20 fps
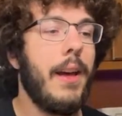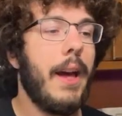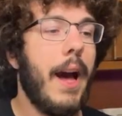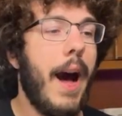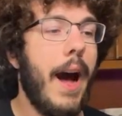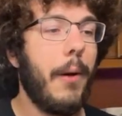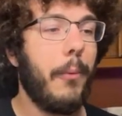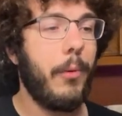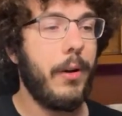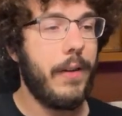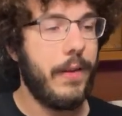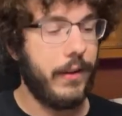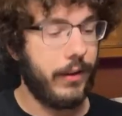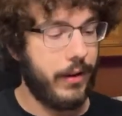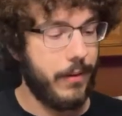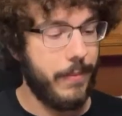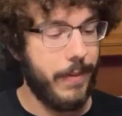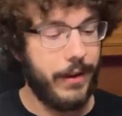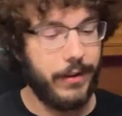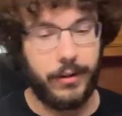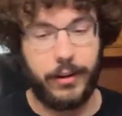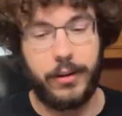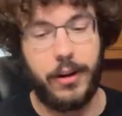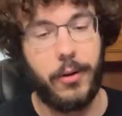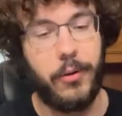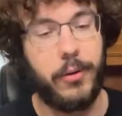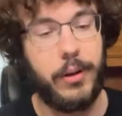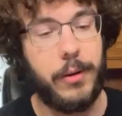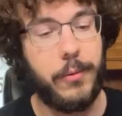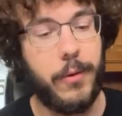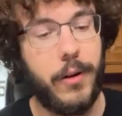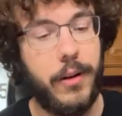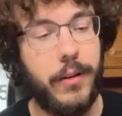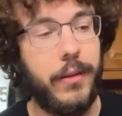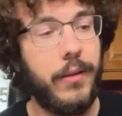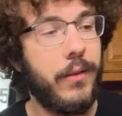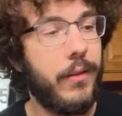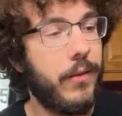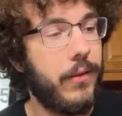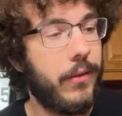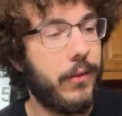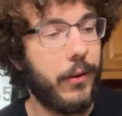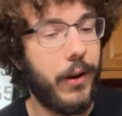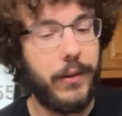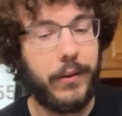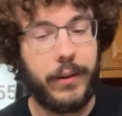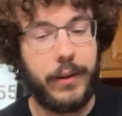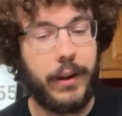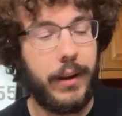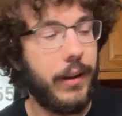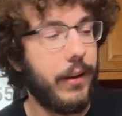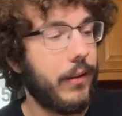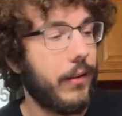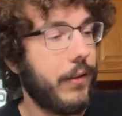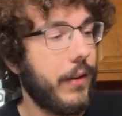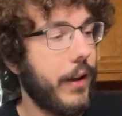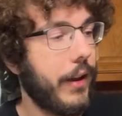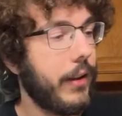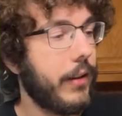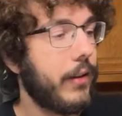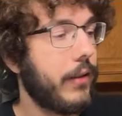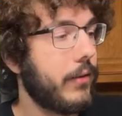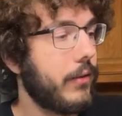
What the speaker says: I wanted the Commander Cody one. So as a kid, like,